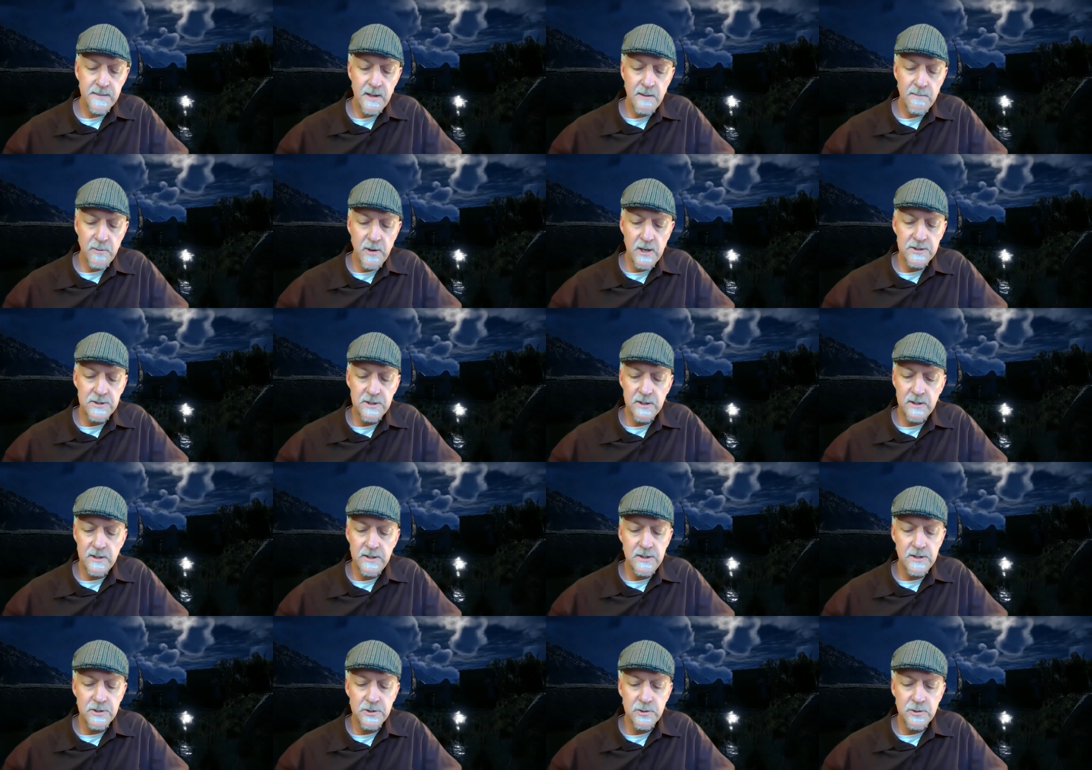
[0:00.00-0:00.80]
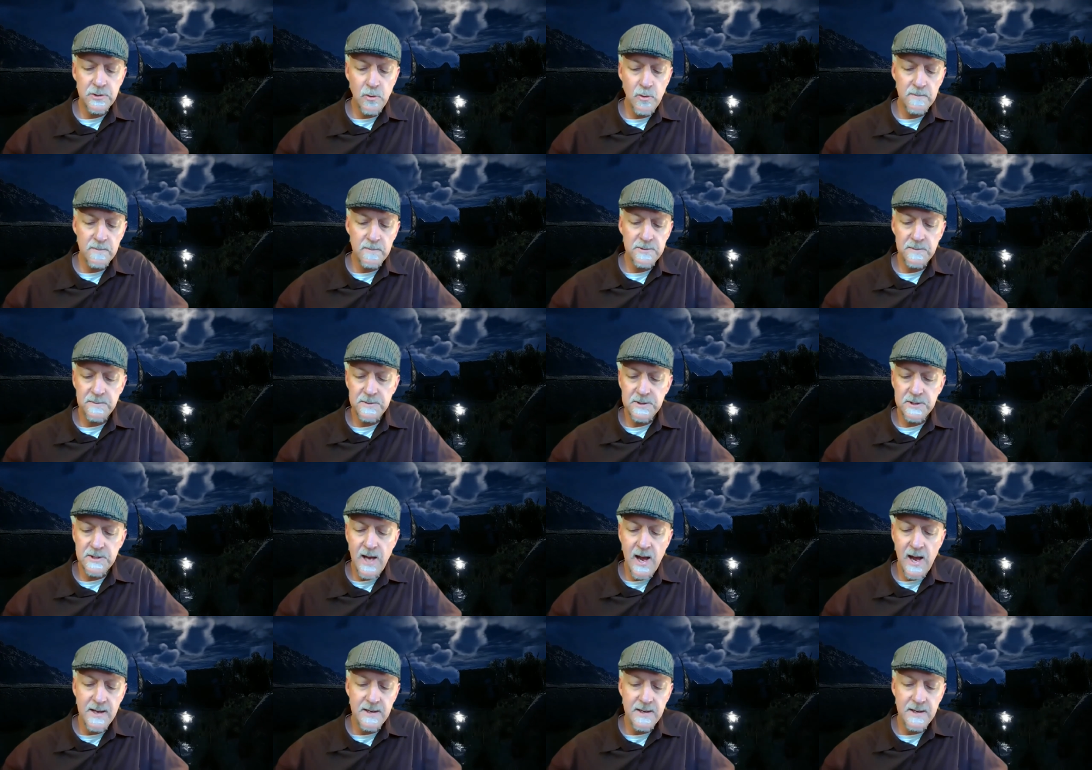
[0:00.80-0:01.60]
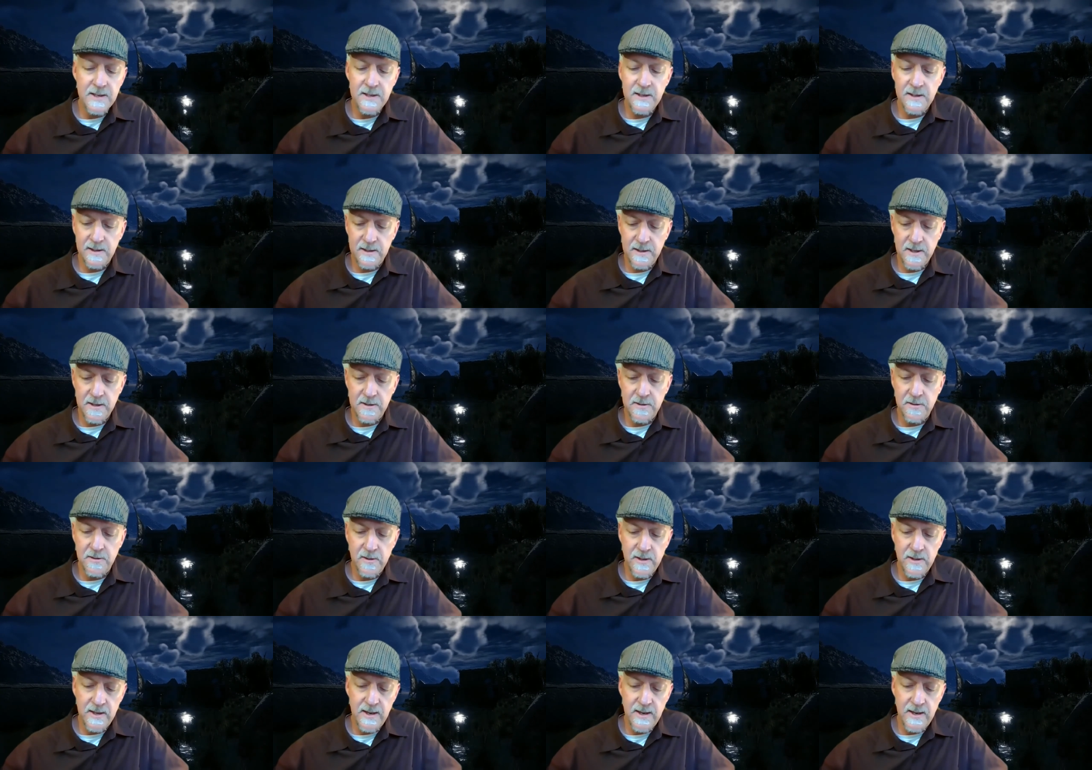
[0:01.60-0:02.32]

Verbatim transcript: Presently the storm subsided a little,